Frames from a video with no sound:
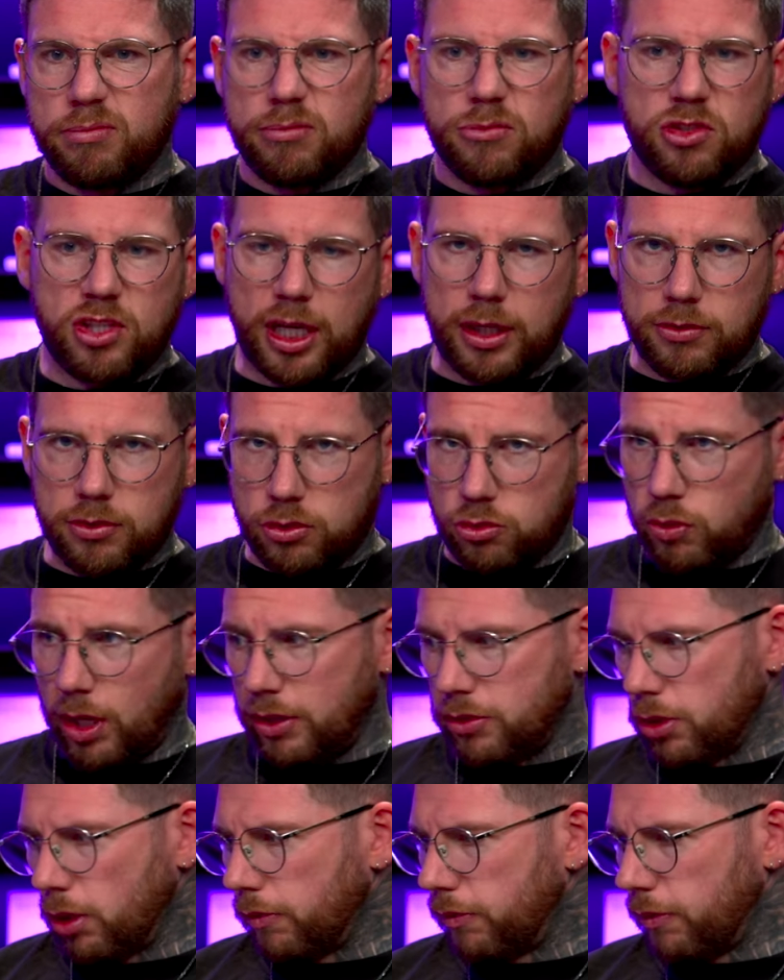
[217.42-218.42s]
Takes the
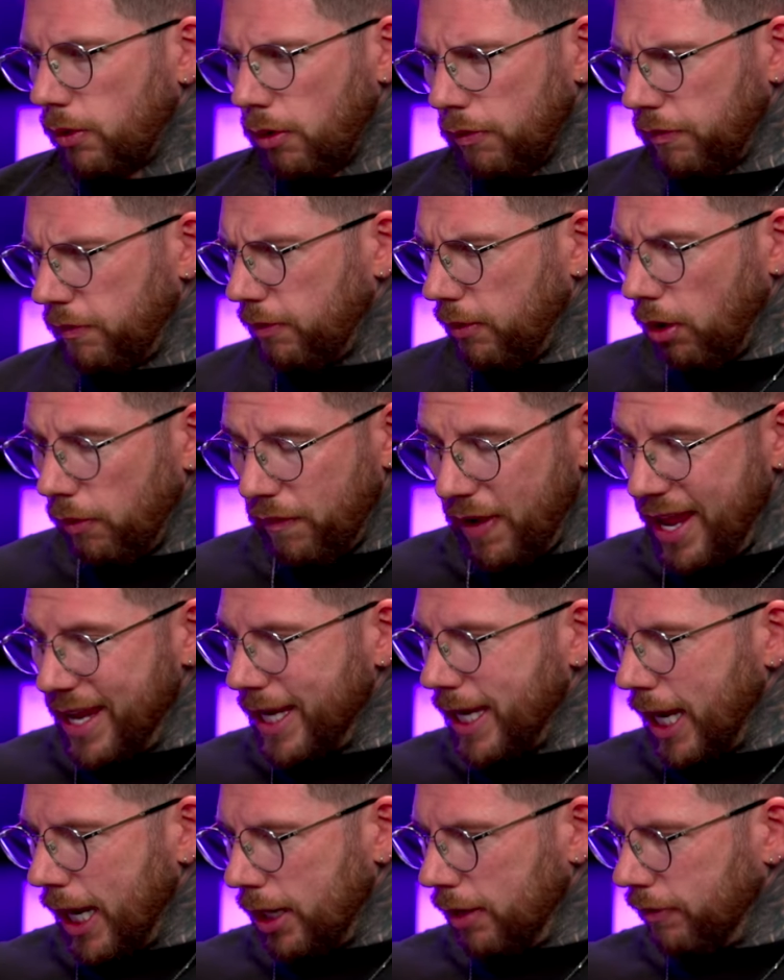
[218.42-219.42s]
stress off any
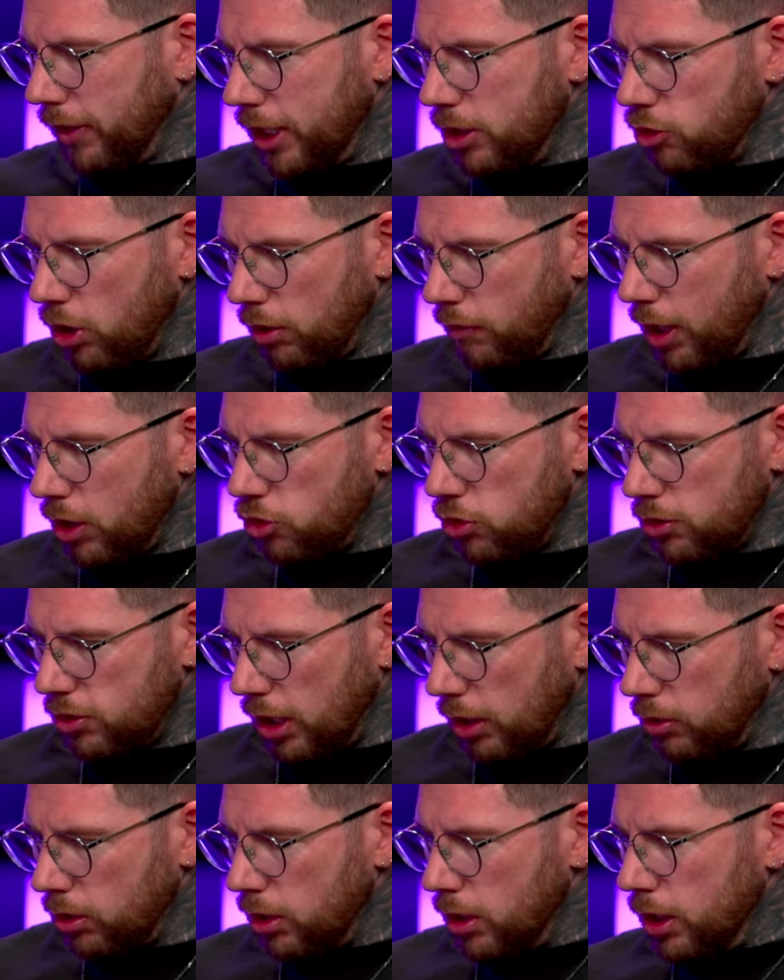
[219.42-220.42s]
kind of lead generation.
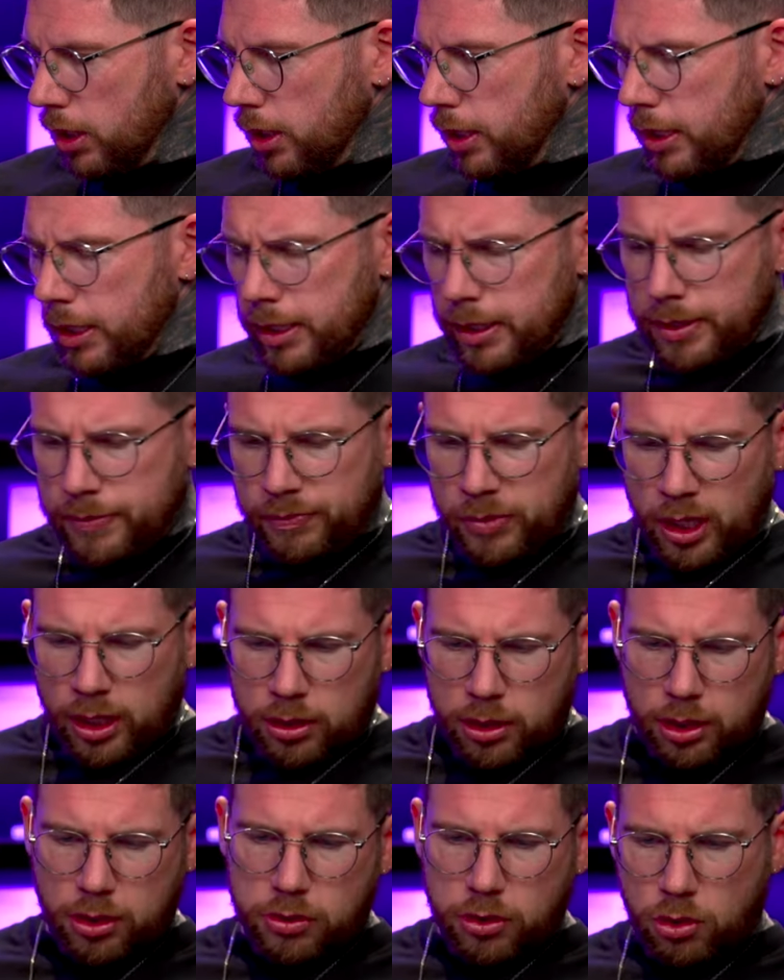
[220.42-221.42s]
So
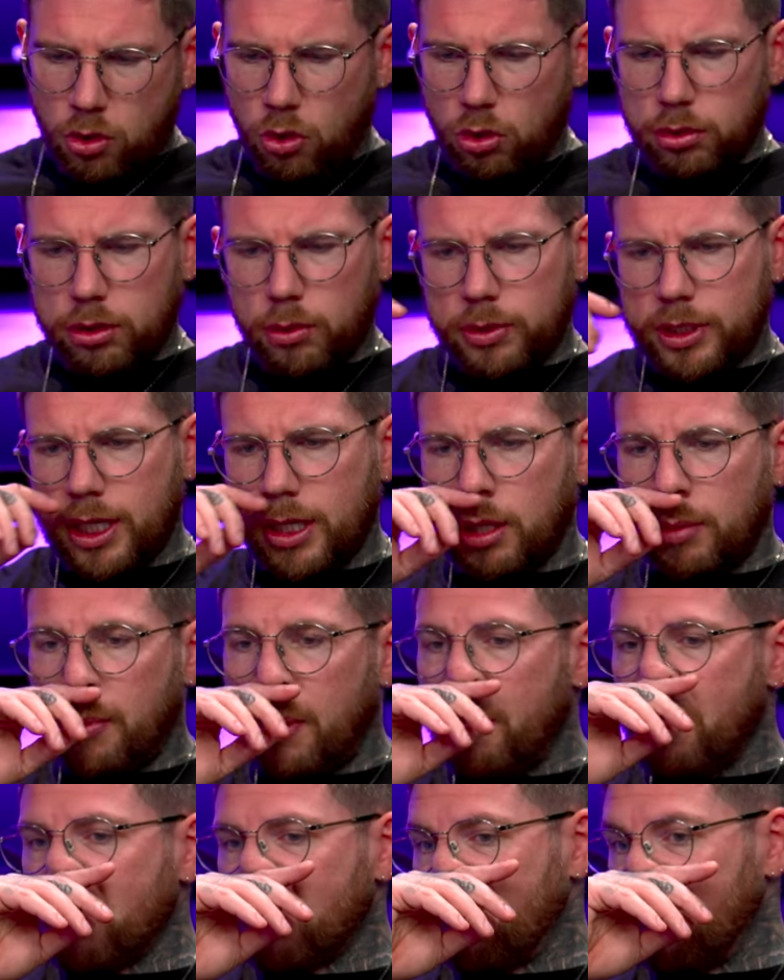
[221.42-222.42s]
the call that we did in the
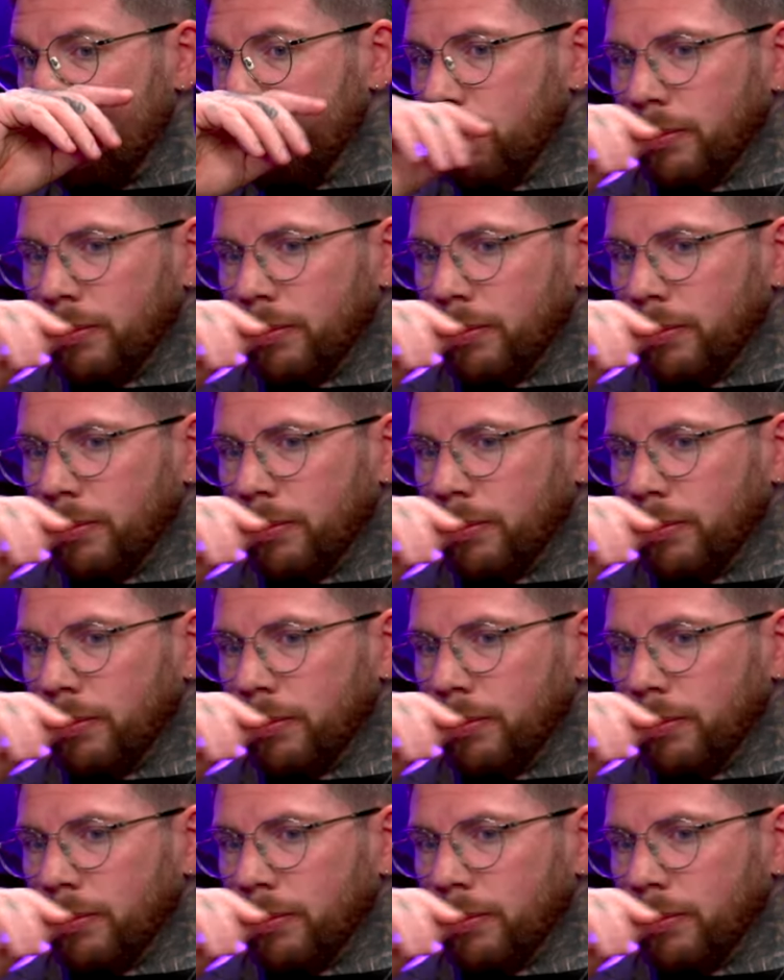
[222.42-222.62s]
members group